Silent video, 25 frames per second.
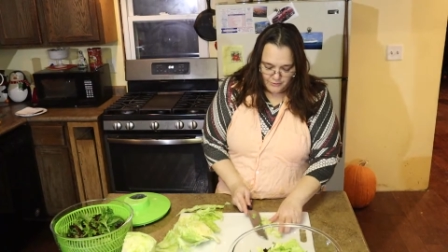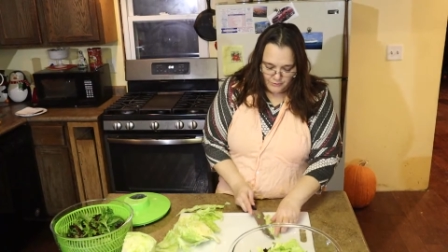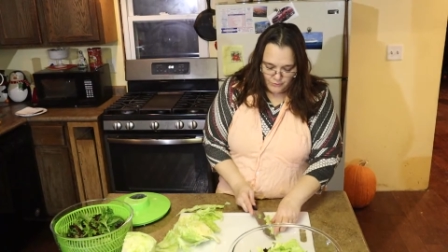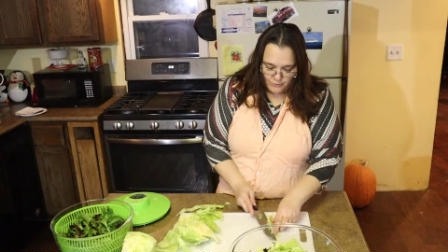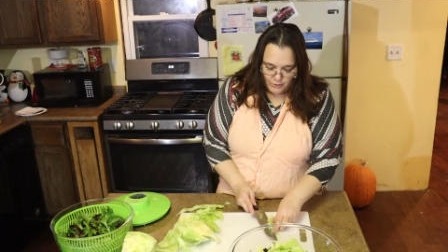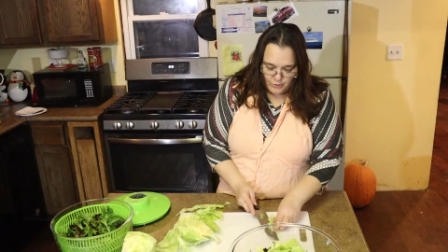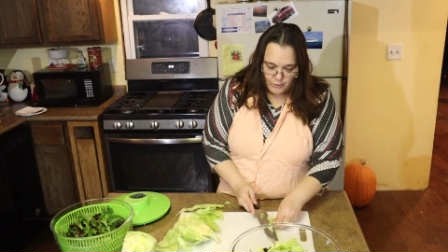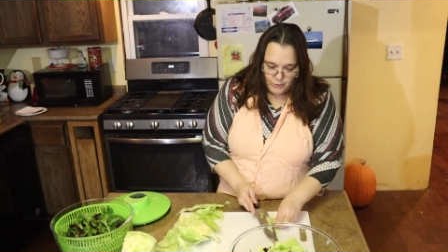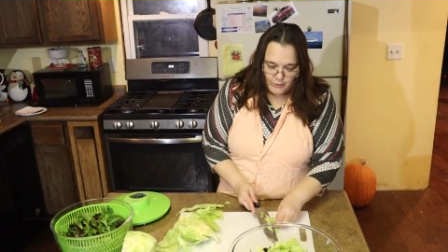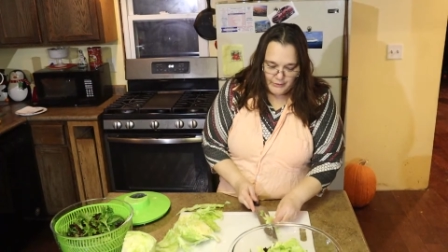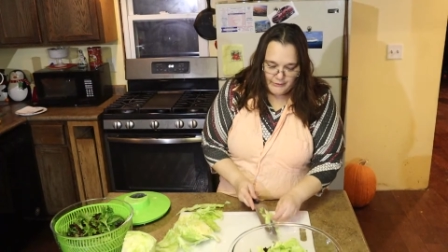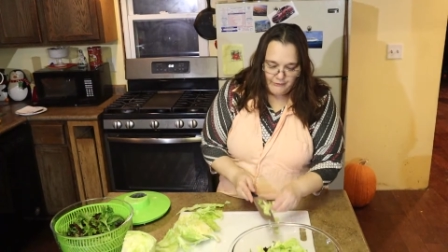
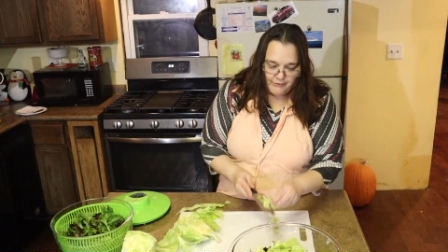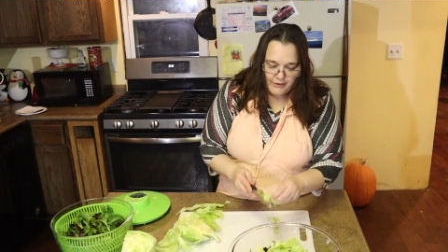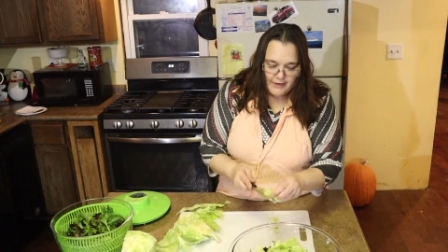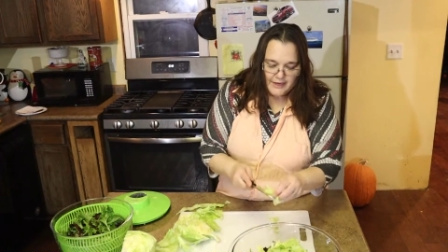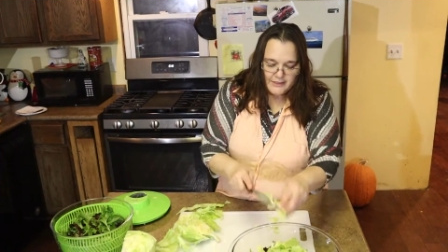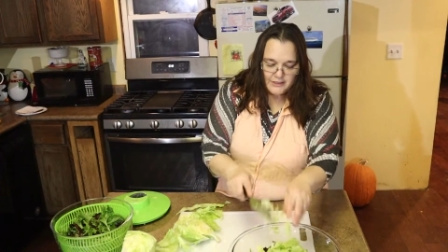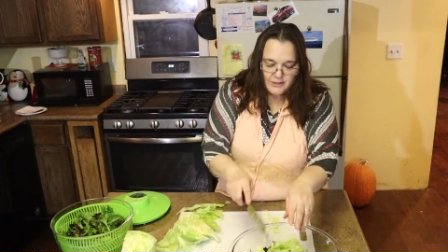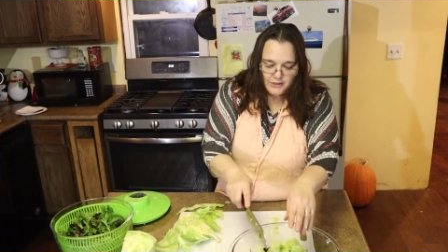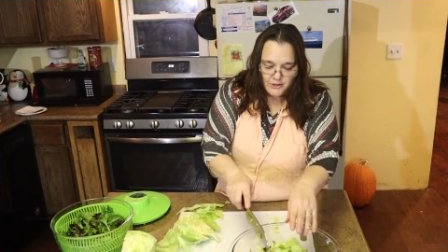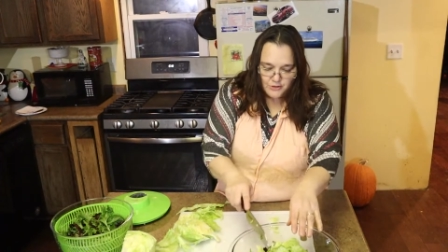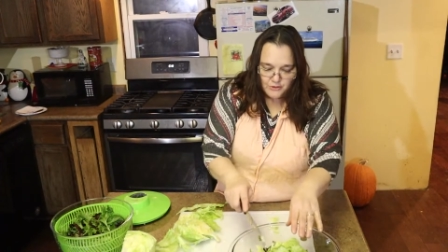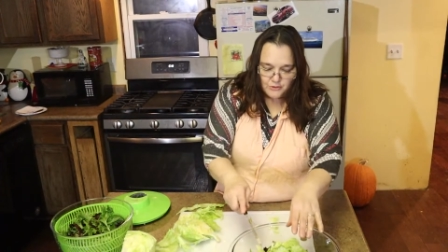will
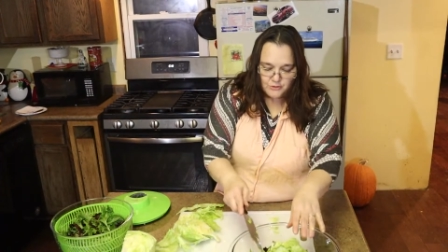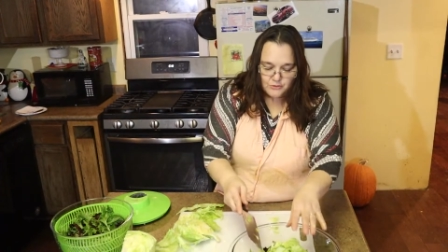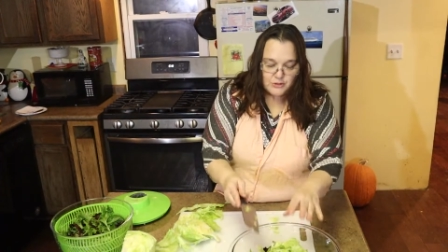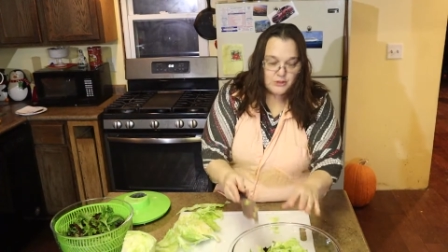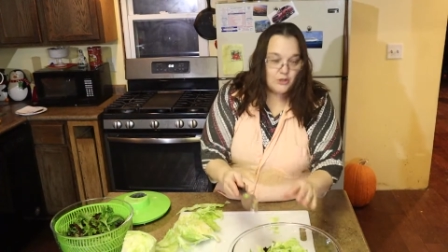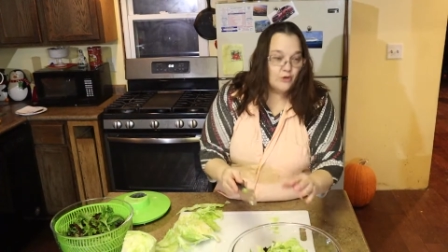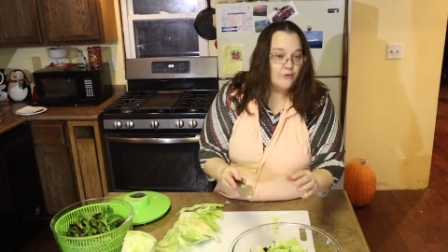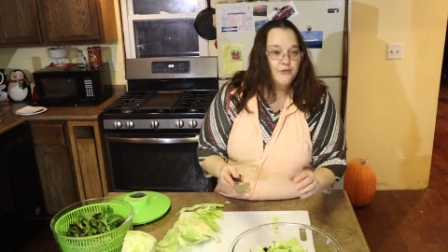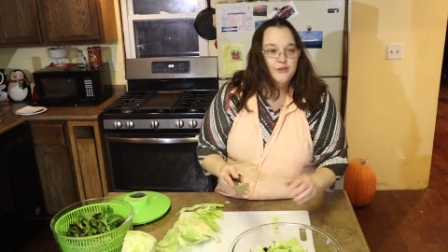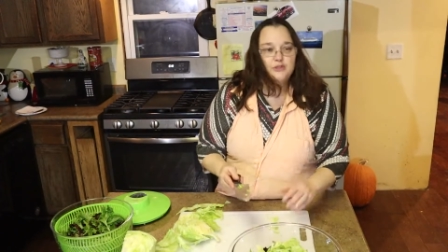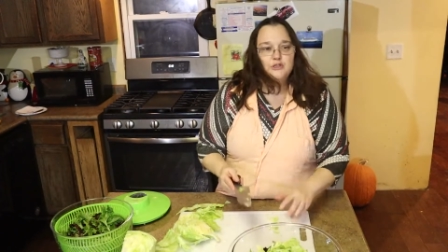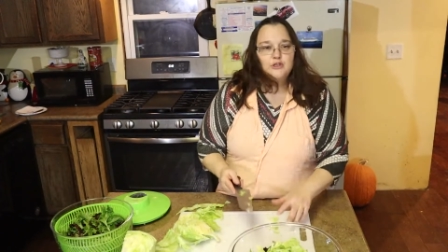reflect you.
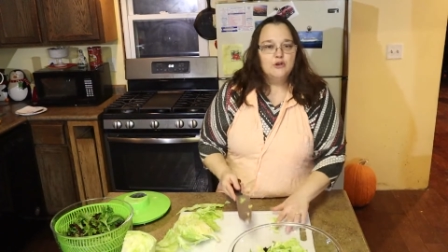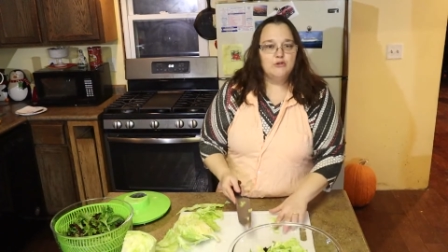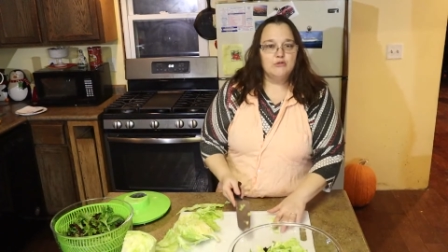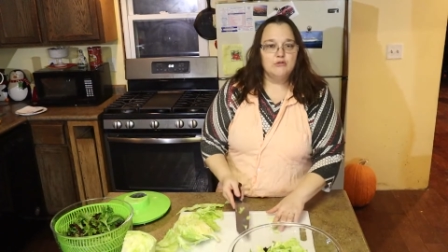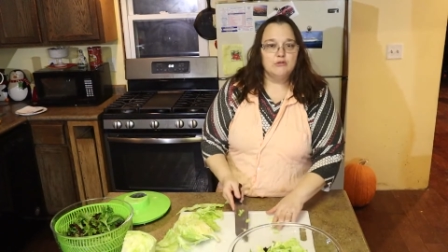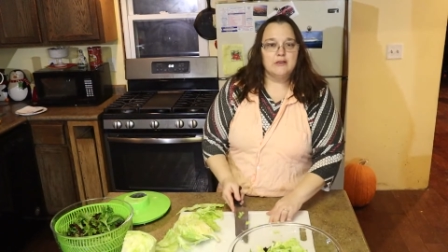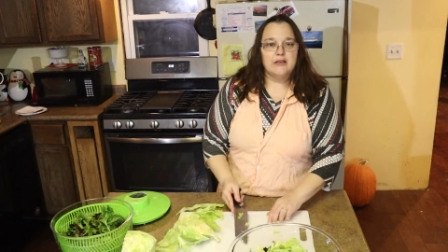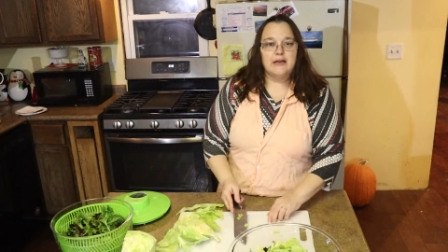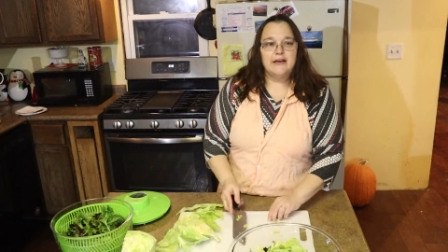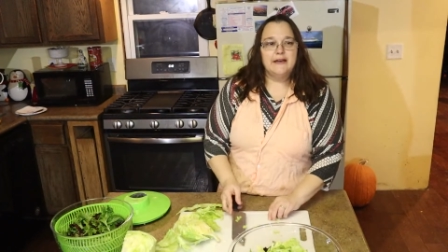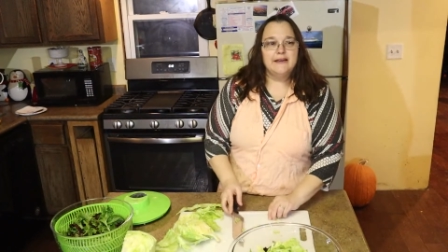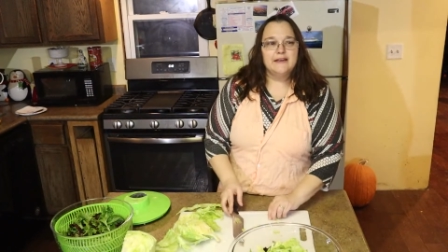So if you
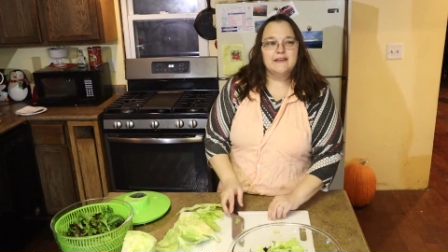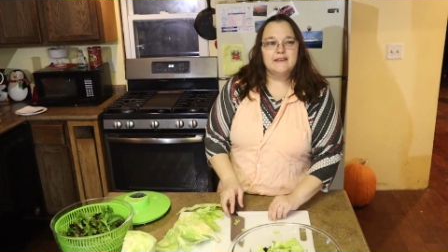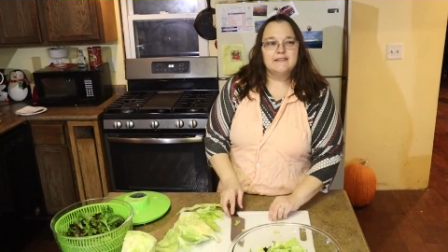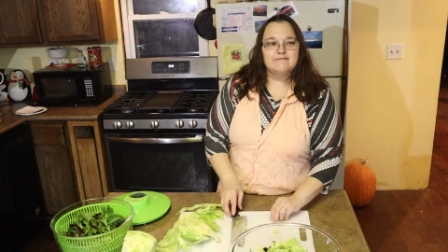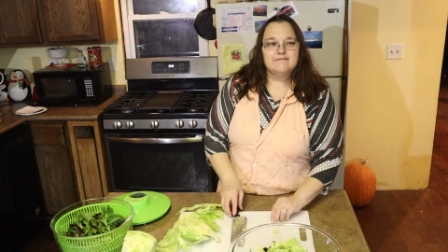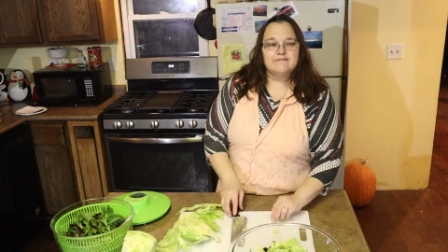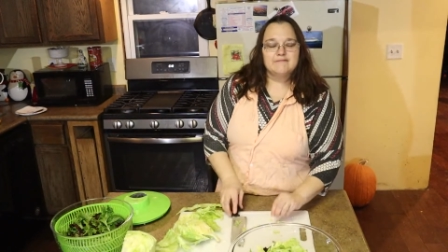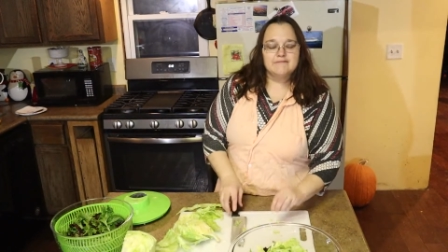don't like